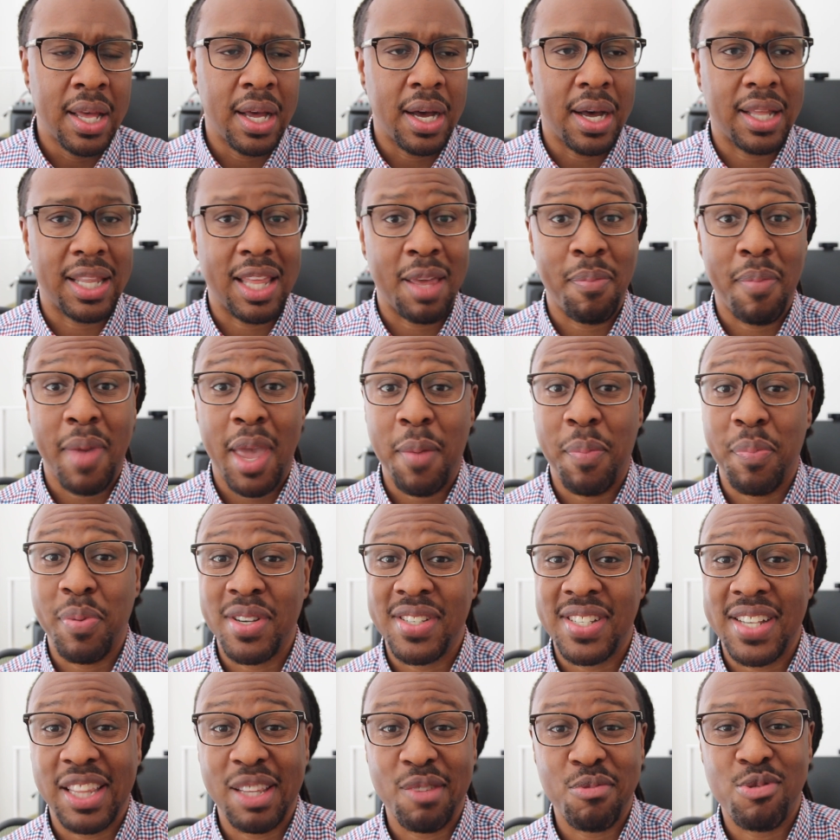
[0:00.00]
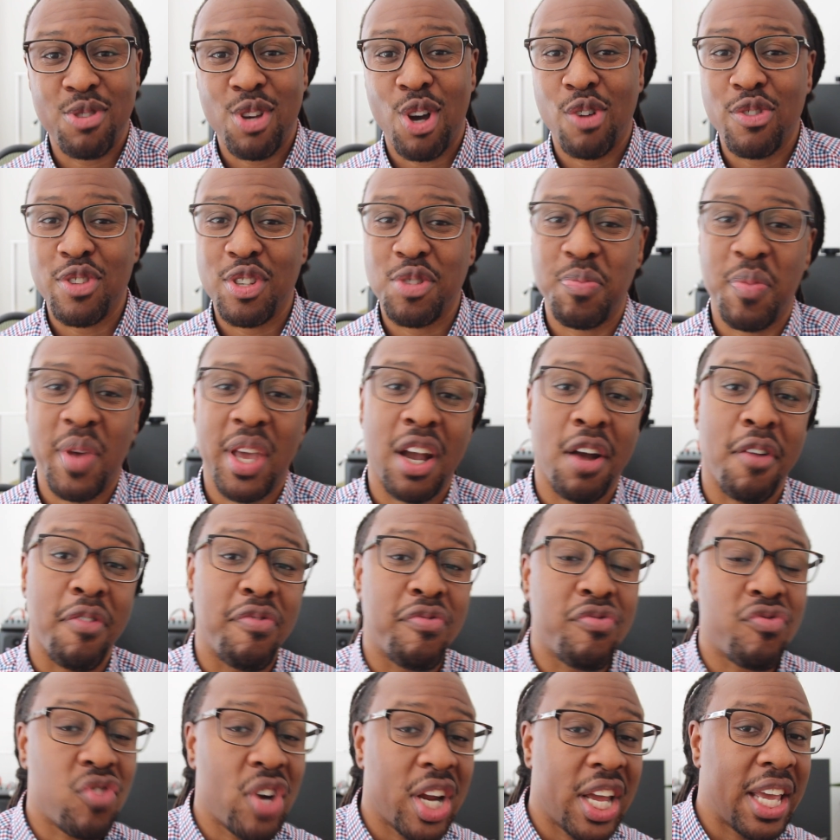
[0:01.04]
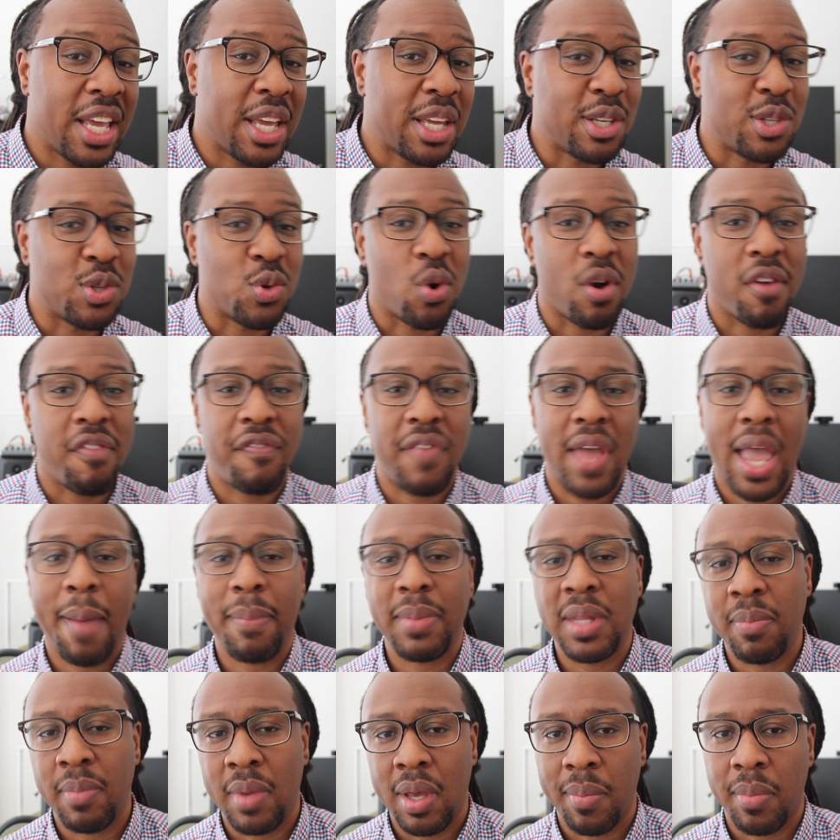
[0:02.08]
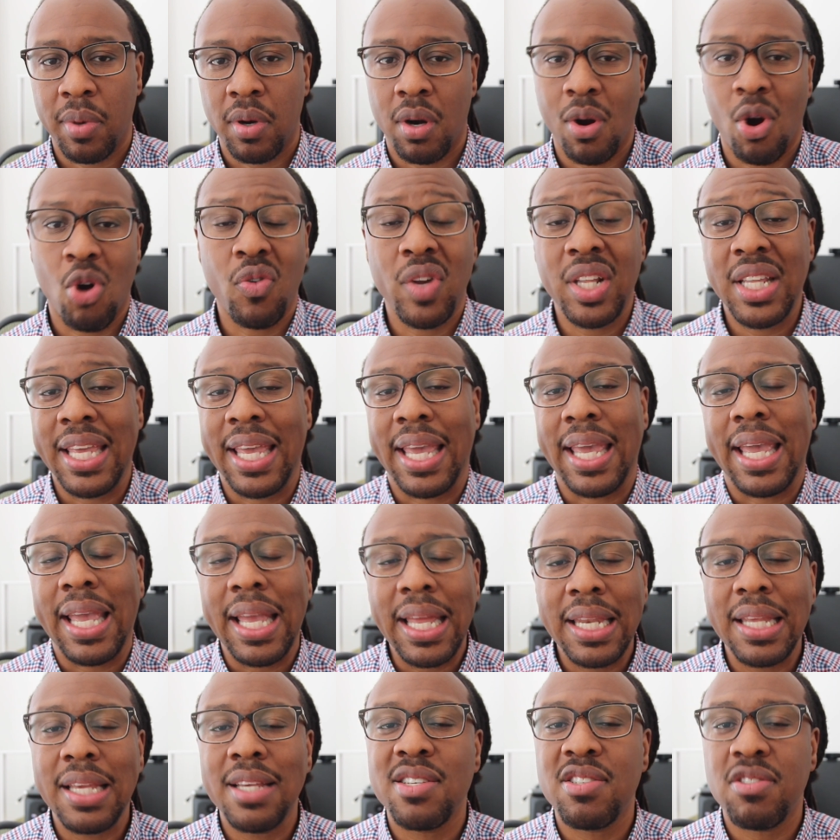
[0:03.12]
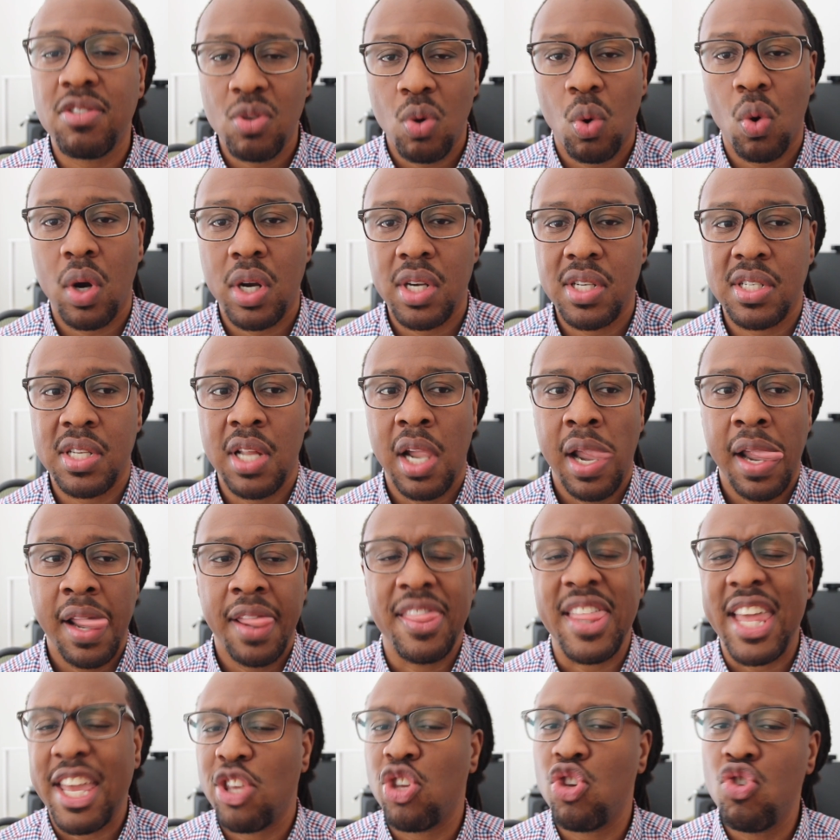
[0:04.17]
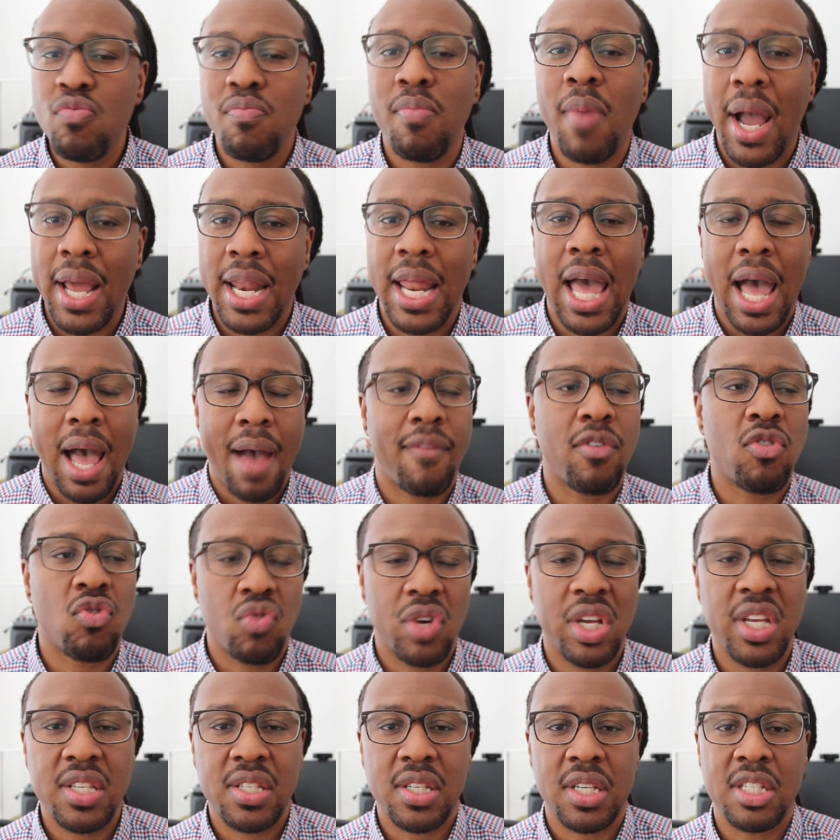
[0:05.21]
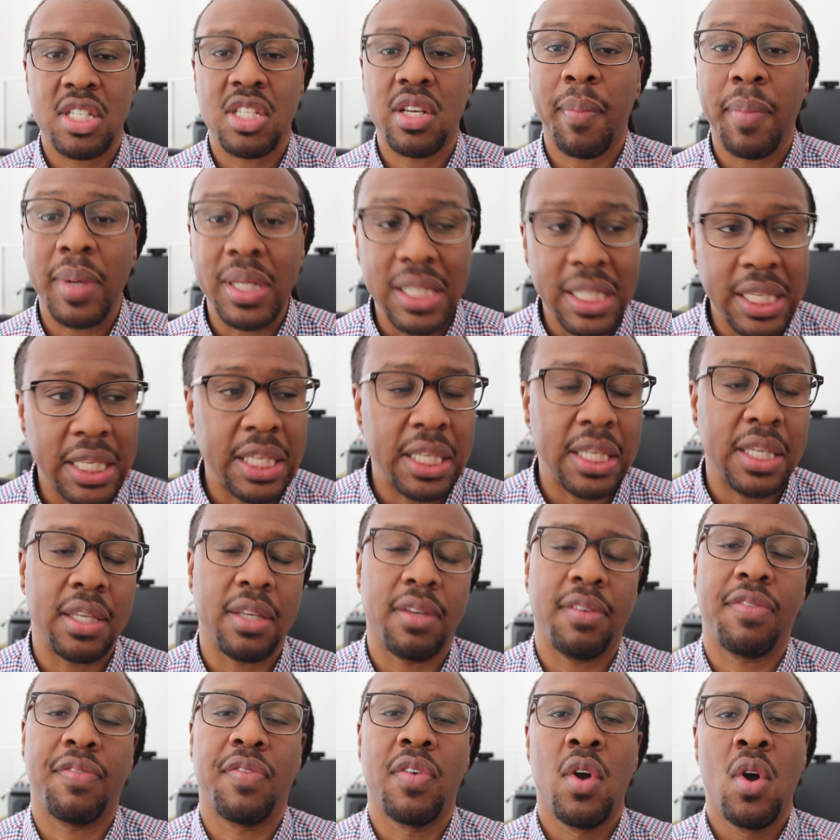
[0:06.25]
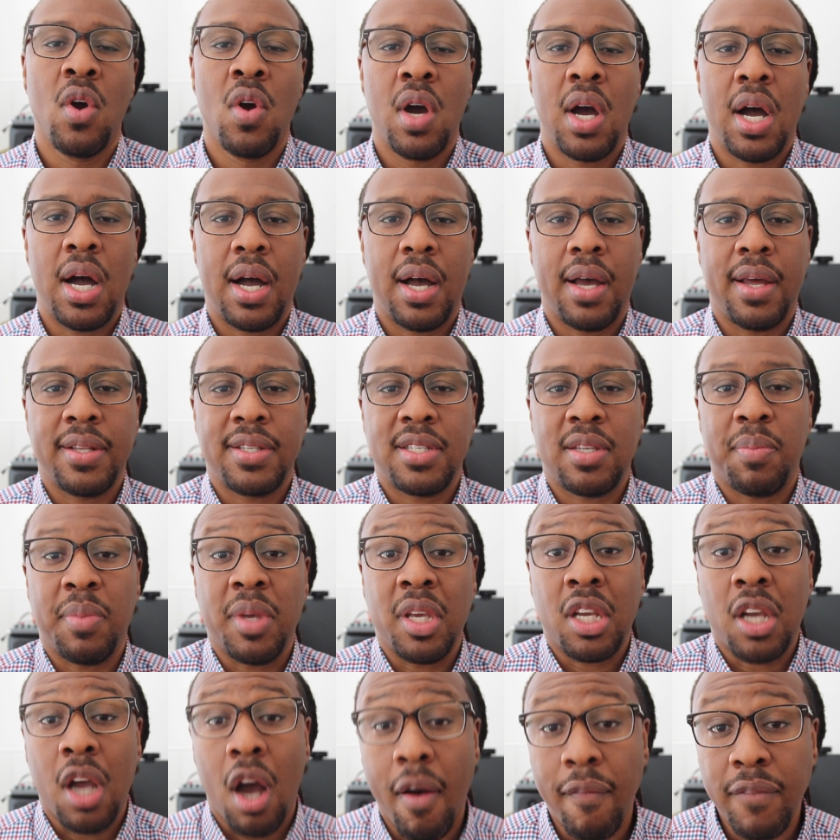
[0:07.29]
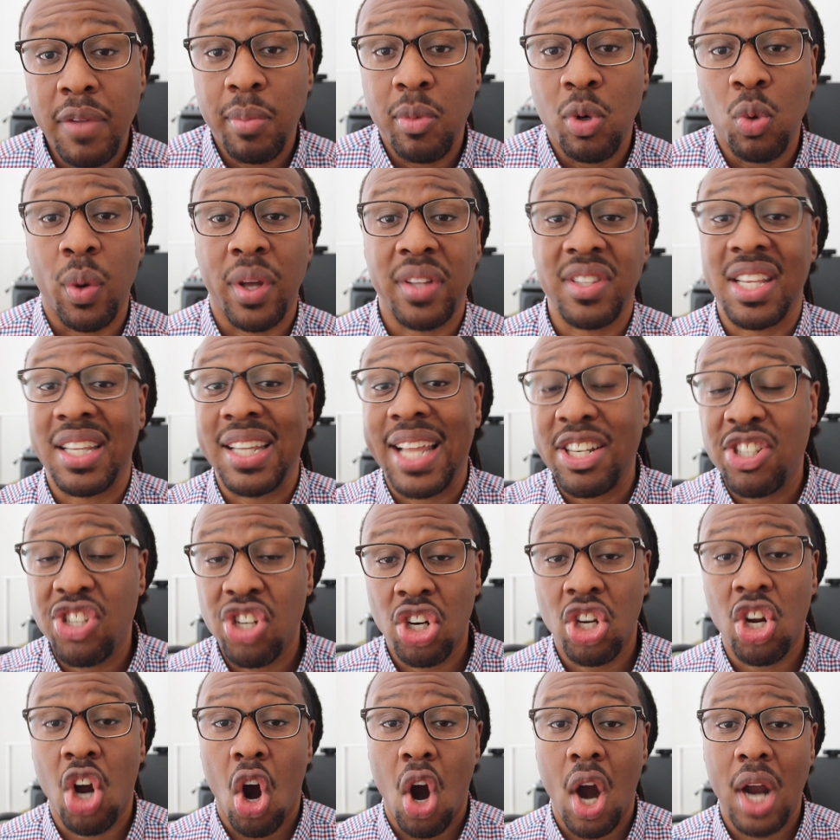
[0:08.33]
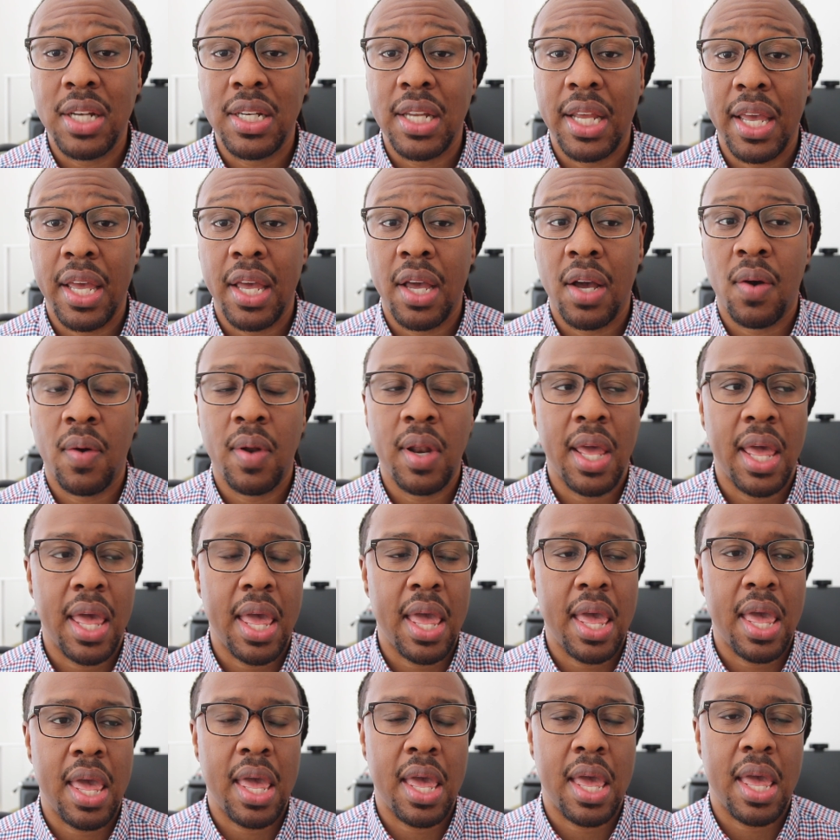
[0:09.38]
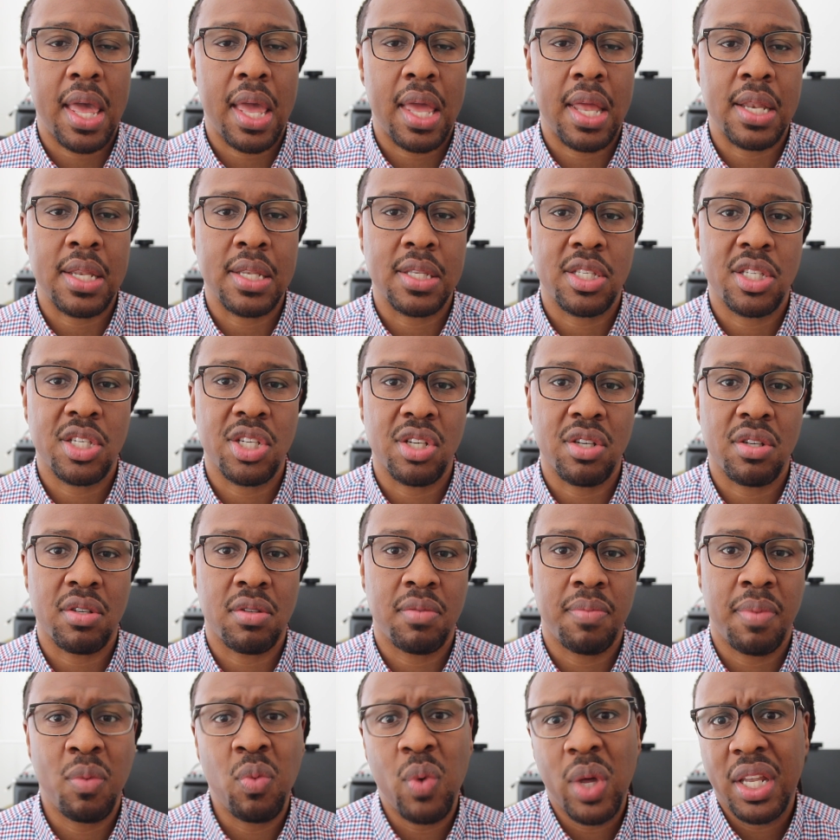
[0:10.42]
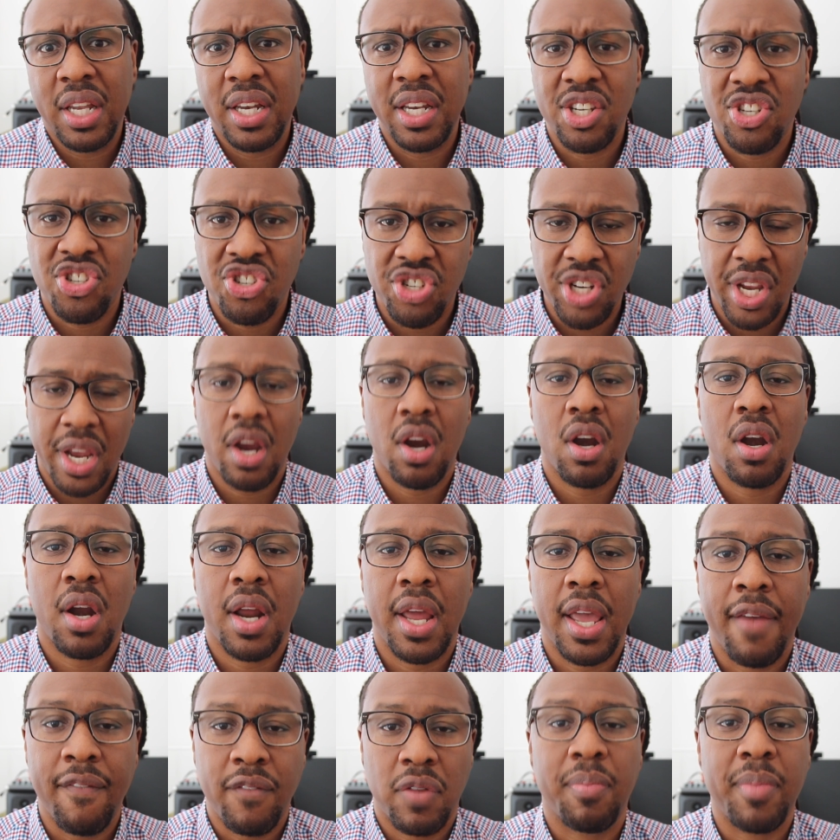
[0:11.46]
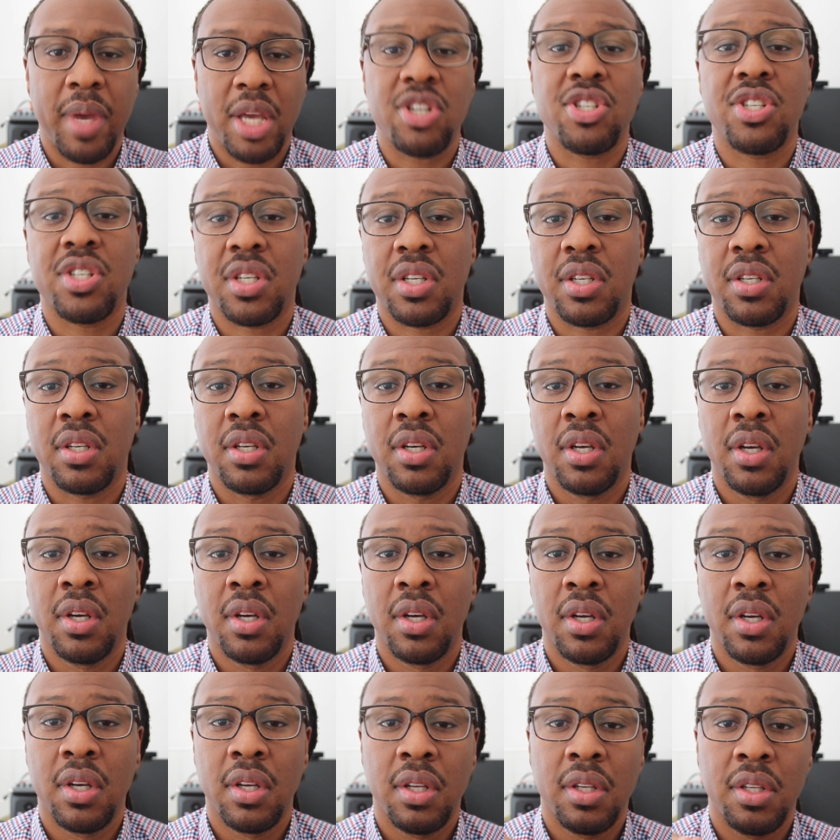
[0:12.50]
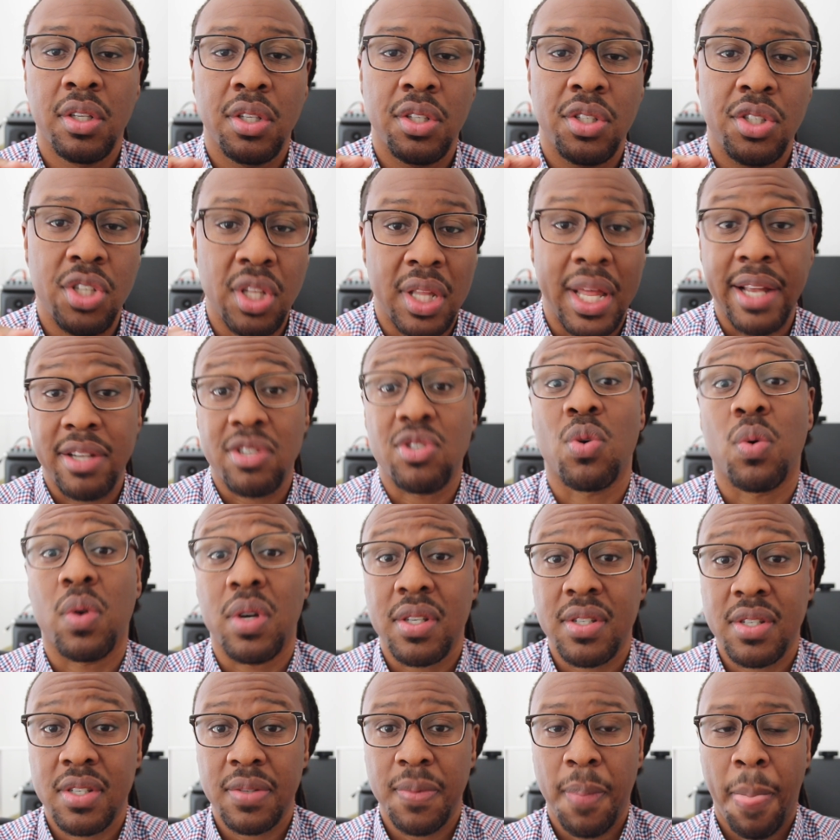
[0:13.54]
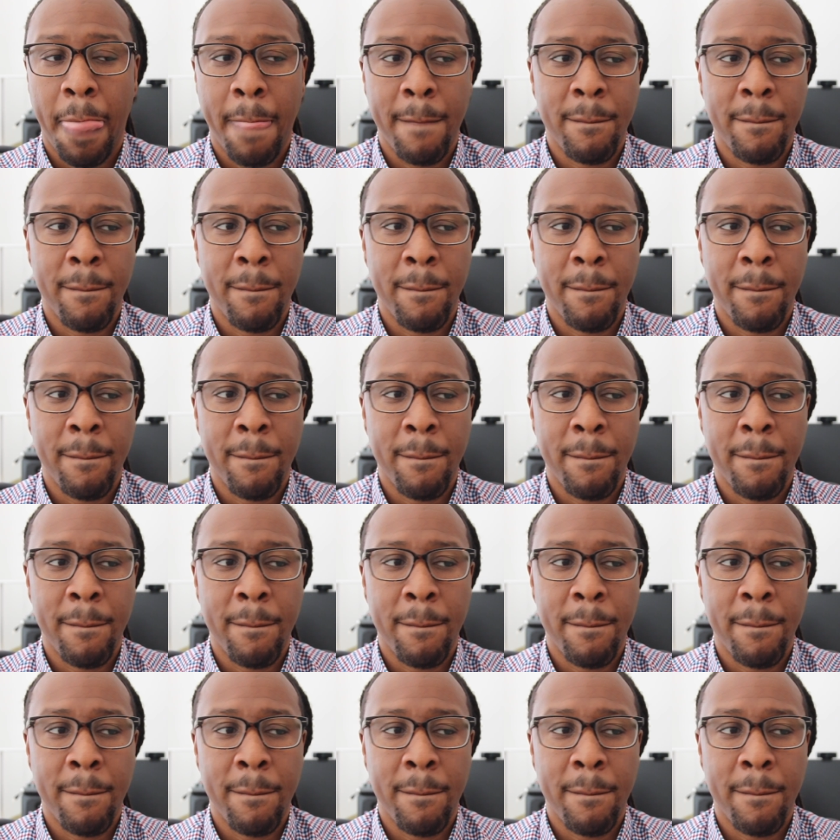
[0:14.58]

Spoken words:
They may present themselves as being a friend or a family member, or really any source that you might have a reason to believe and to be comfortable with, to let your guard down and to be willing to share information to that source.